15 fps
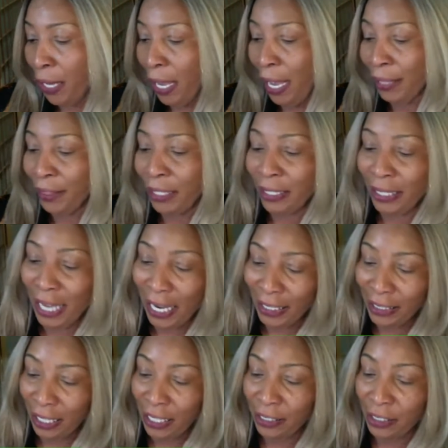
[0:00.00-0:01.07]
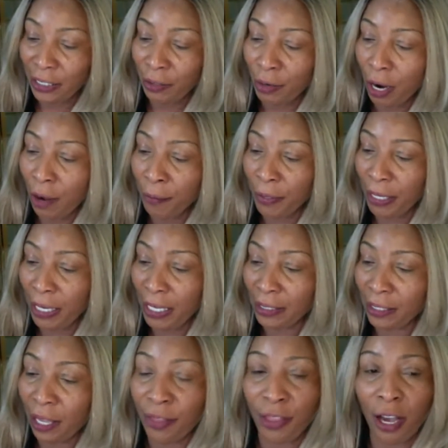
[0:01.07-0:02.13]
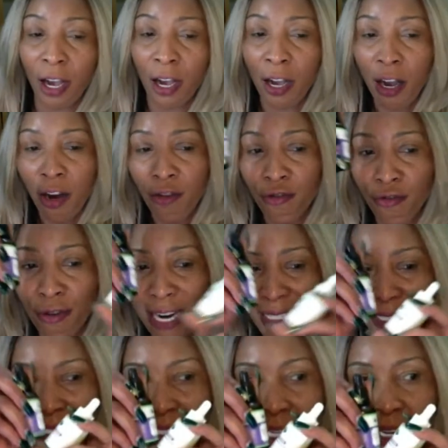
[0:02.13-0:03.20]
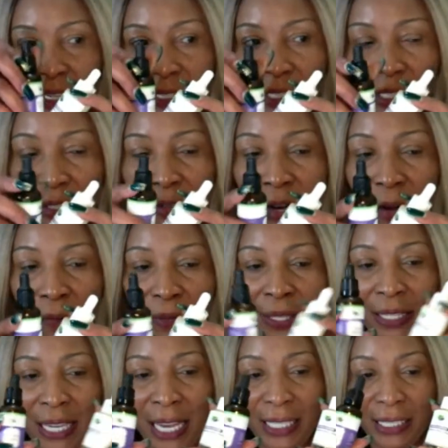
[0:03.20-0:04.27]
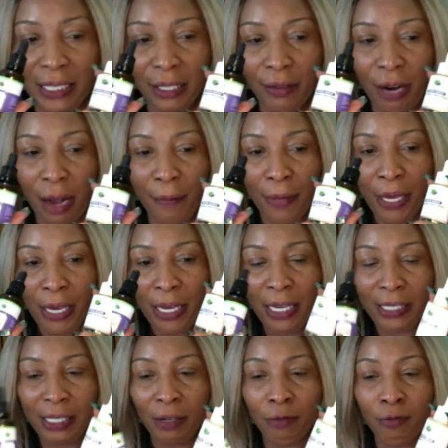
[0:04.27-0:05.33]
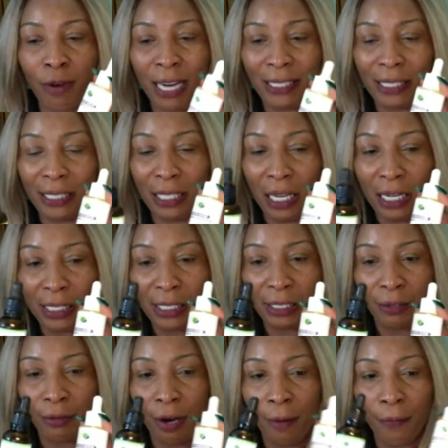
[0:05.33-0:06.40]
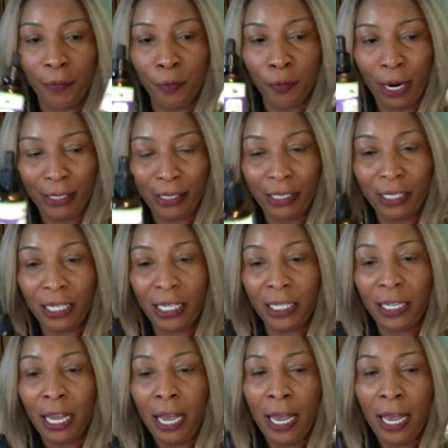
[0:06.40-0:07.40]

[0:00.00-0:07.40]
And the next serum is the retinol serum. The next serum is the retinol serum. Retinol